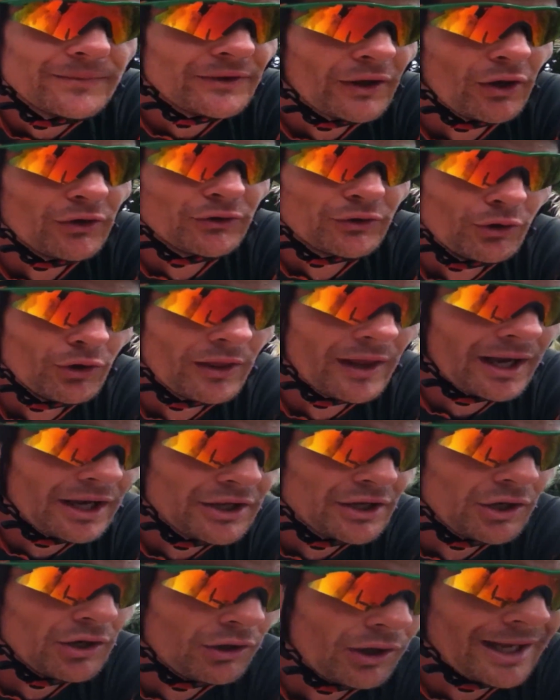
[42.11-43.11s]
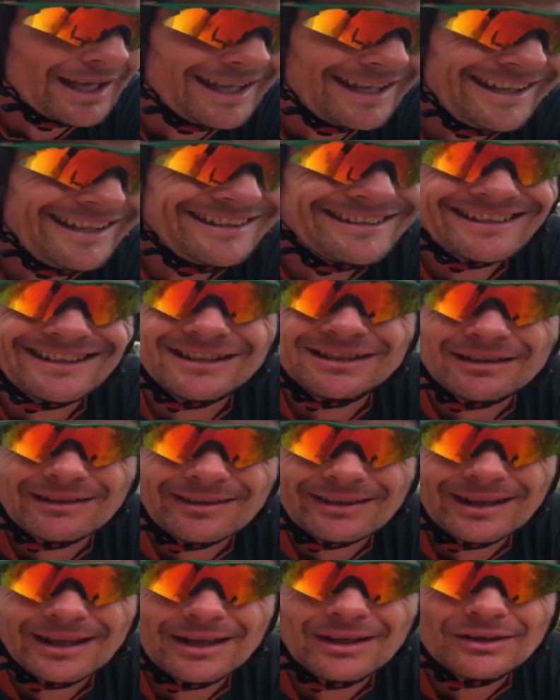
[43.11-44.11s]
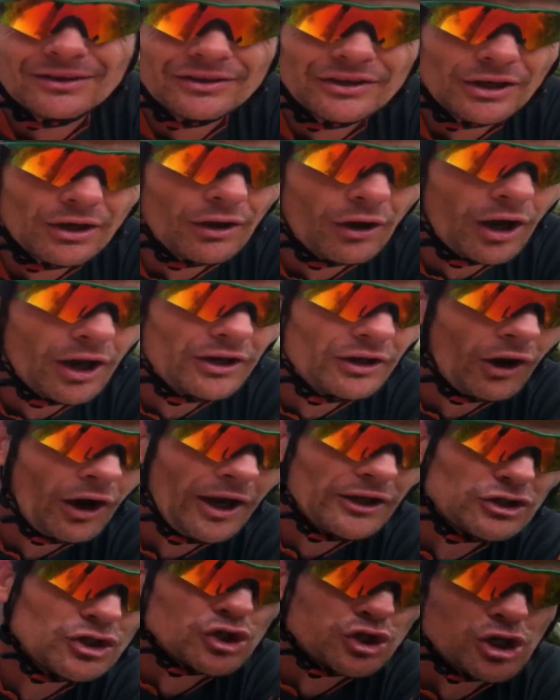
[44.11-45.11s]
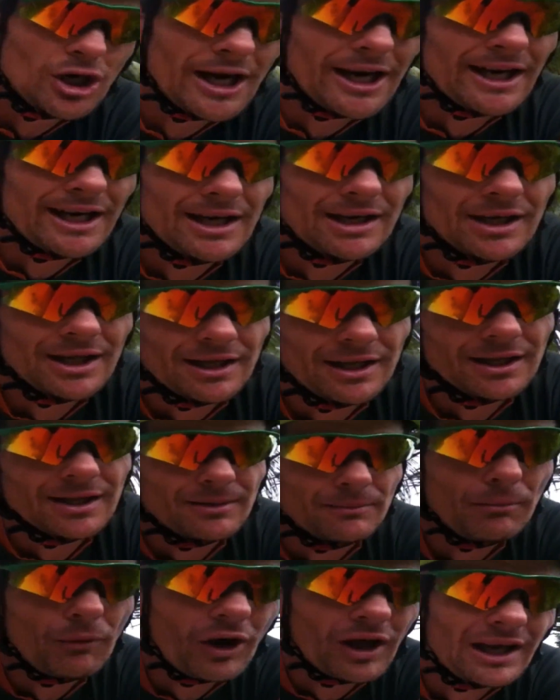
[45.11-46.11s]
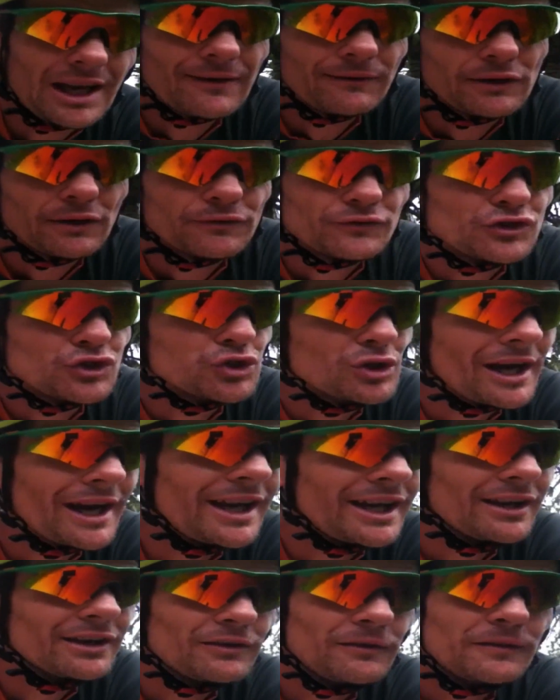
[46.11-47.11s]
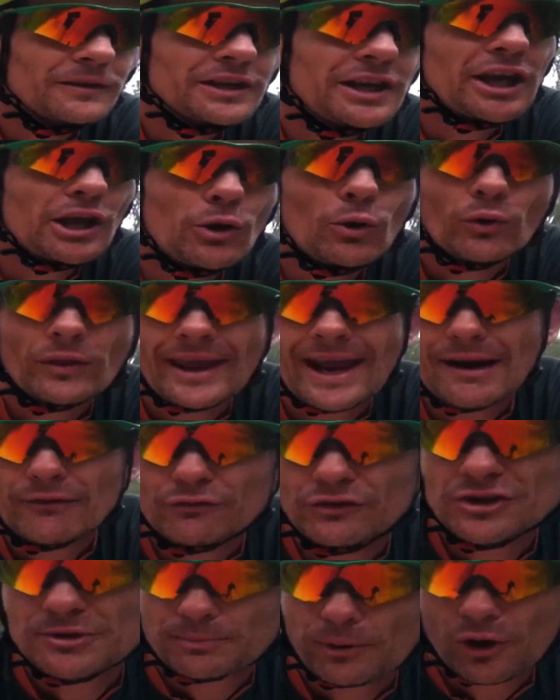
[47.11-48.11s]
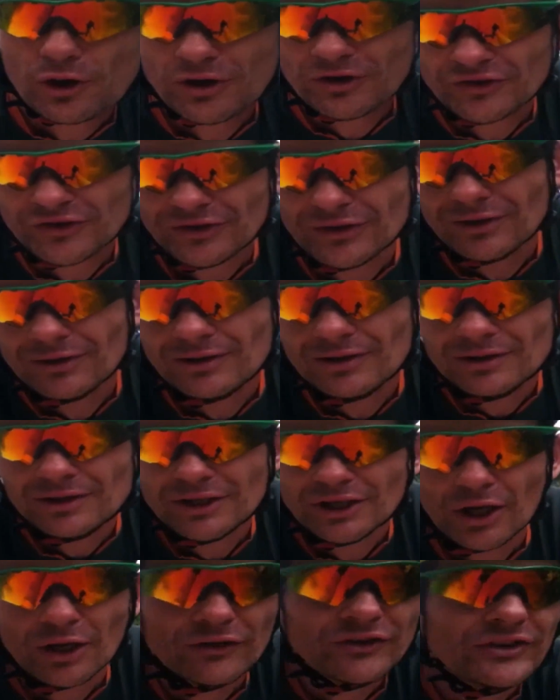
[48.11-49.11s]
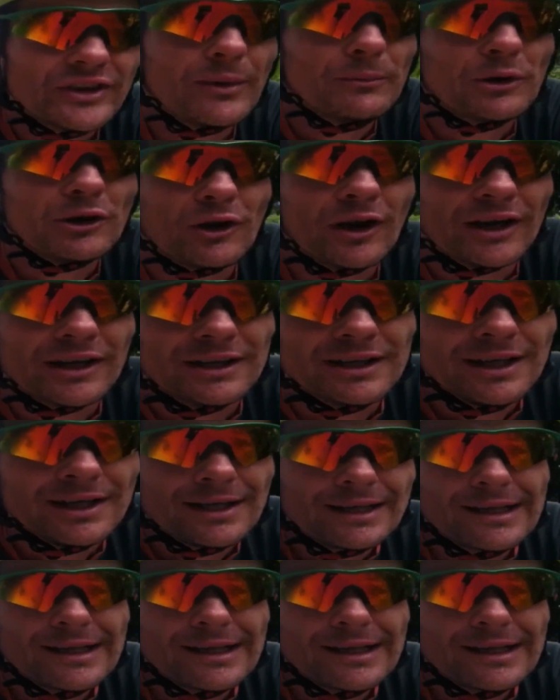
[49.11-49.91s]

don't do that, you know, like ease into things. You know, I train, my level of training could kill the average person. You know, someone like